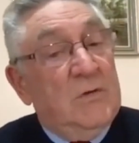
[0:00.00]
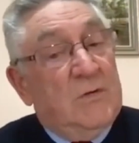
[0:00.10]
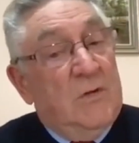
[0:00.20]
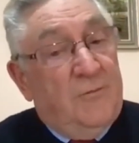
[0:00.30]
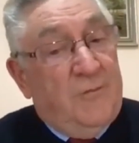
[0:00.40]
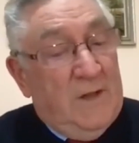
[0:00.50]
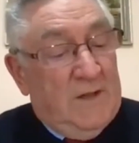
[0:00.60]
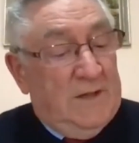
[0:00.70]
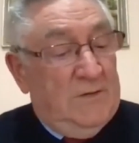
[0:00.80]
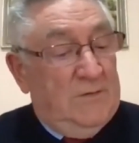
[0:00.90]
to the
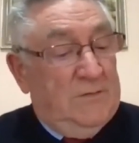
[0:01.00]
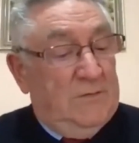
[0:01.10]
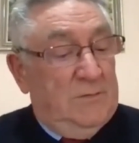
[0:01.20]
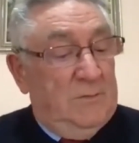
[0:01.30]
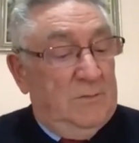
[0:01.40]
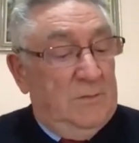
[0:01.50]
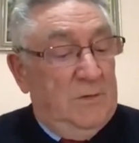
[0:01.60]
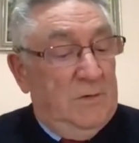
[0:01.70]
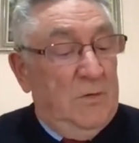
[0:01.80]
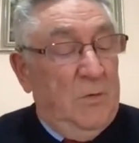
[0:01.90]
feelings,
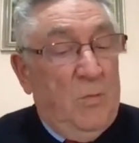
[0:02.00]
the